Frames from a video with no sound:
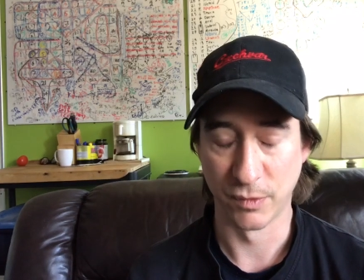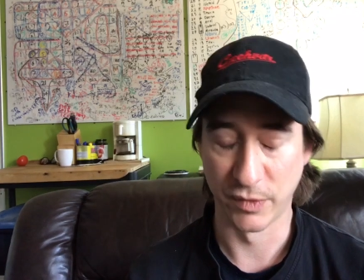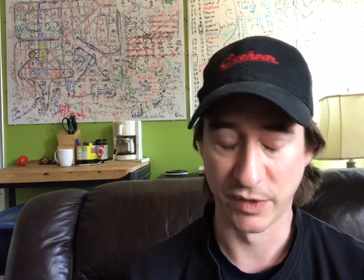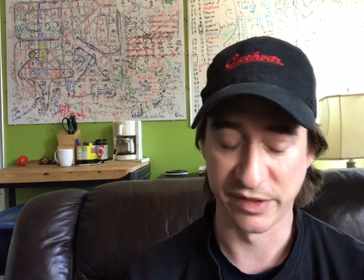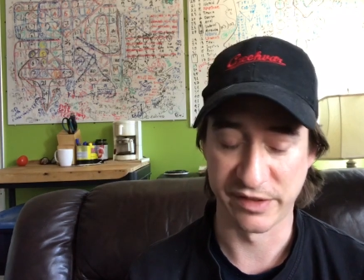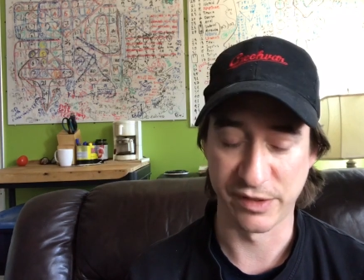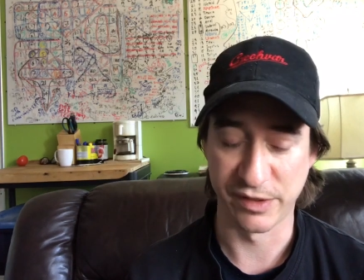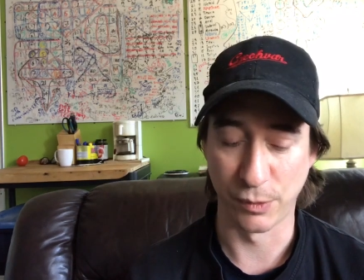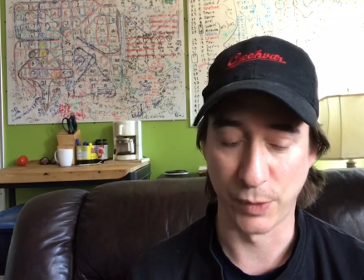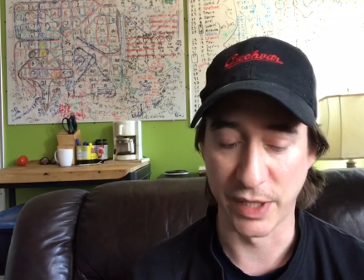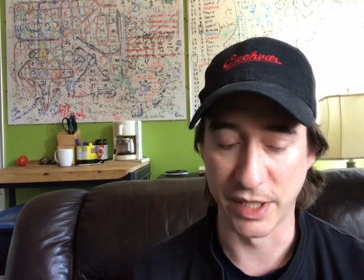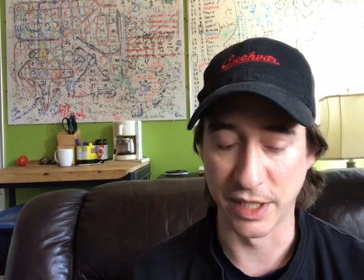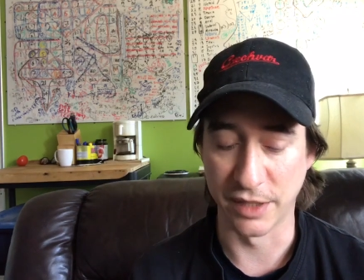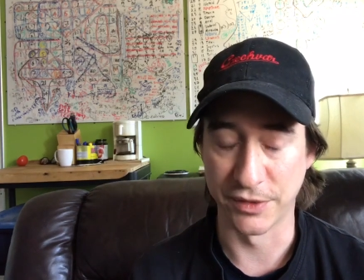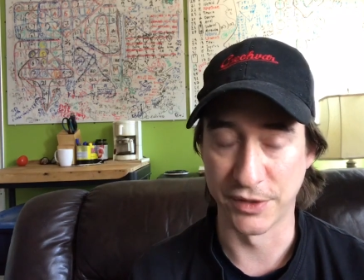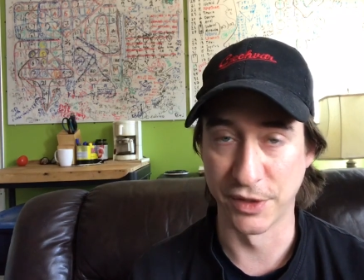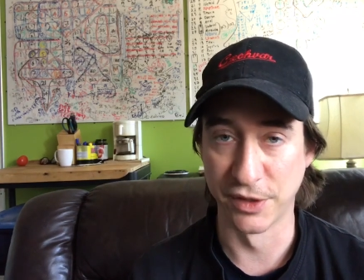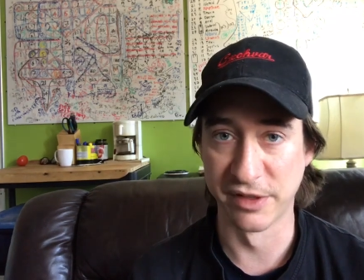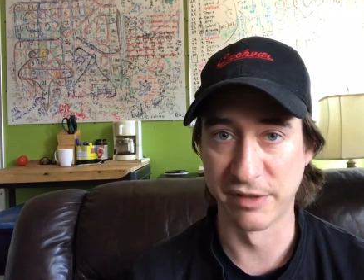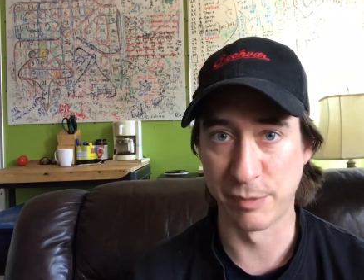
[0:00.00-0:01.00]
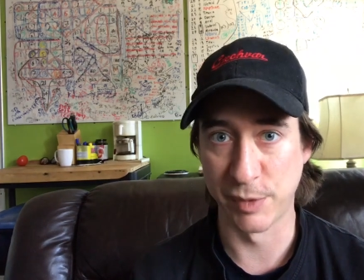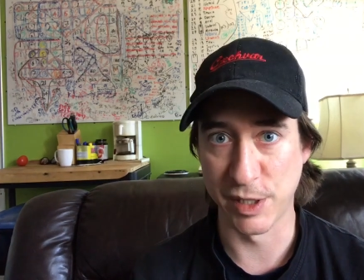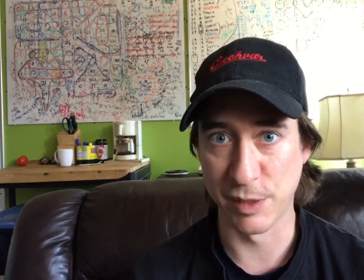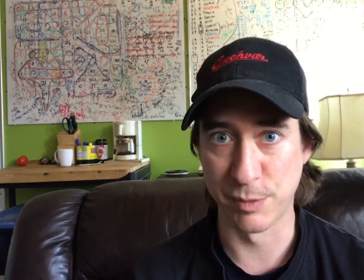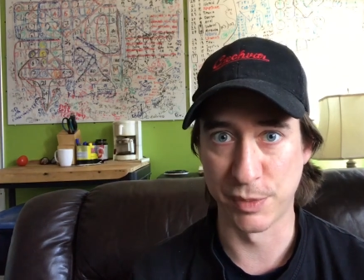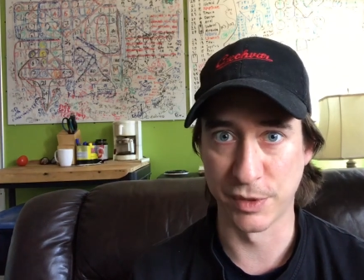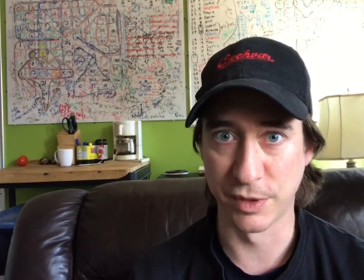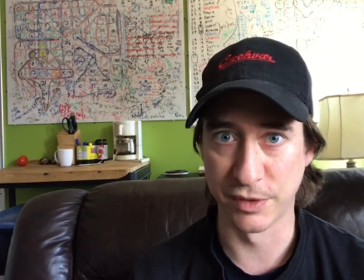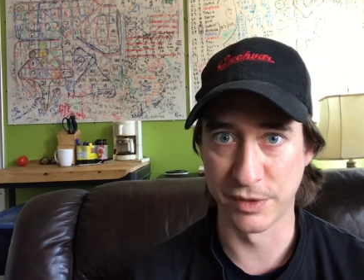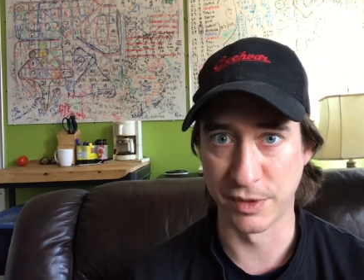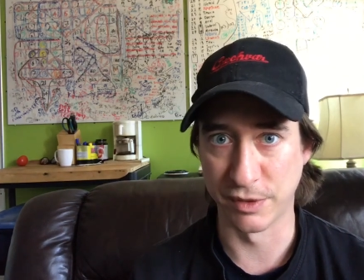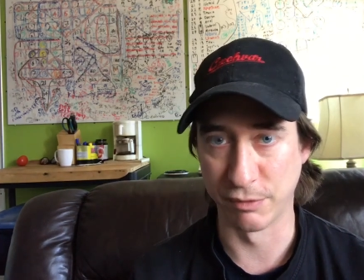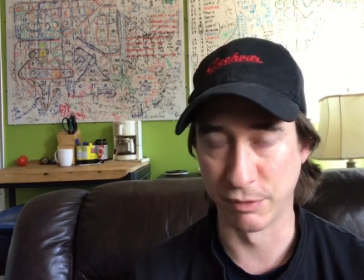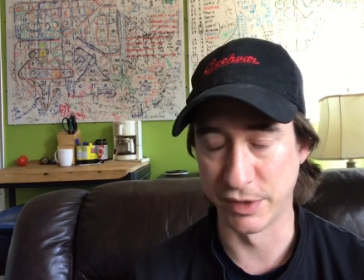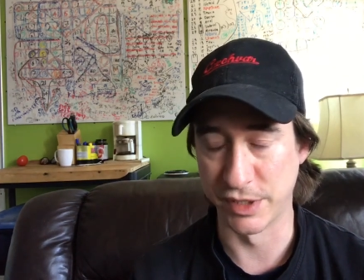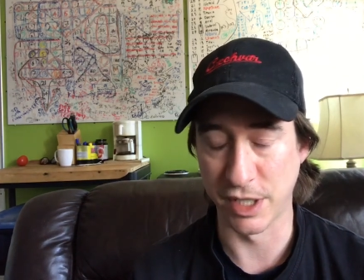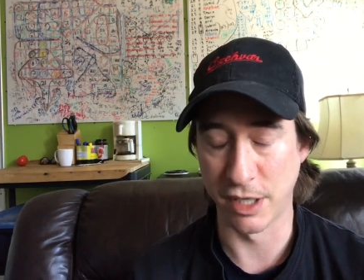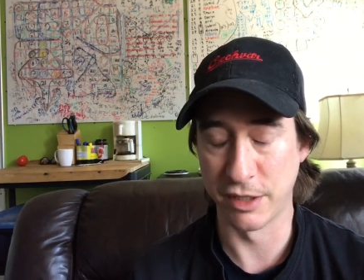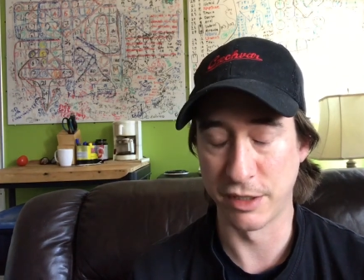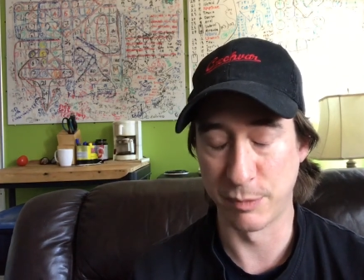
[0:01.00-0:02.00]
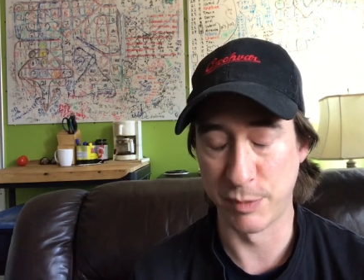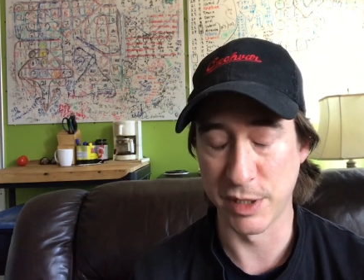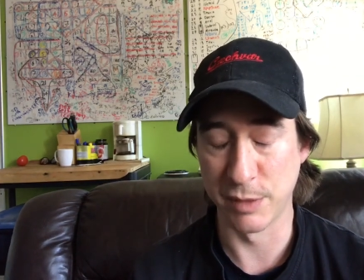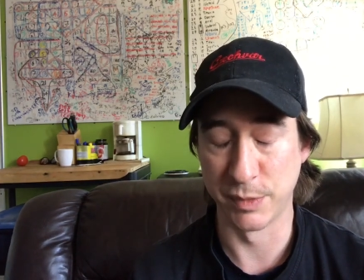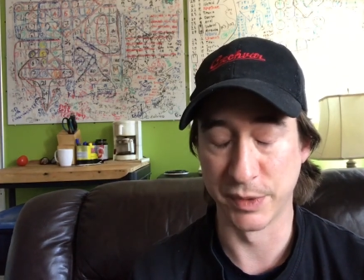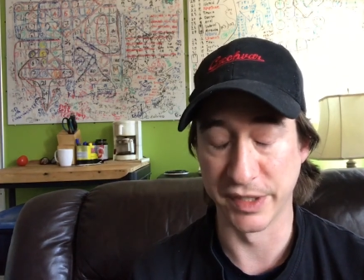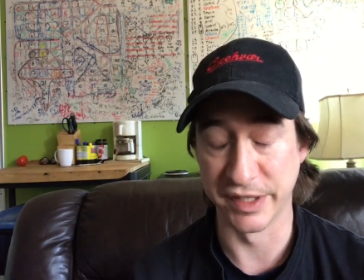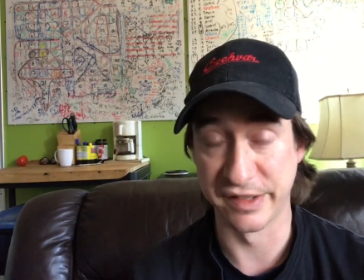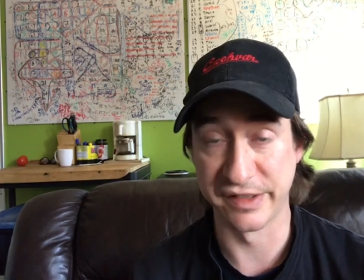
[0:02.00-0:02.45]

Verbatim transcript: Once you weed out those people and the retarded people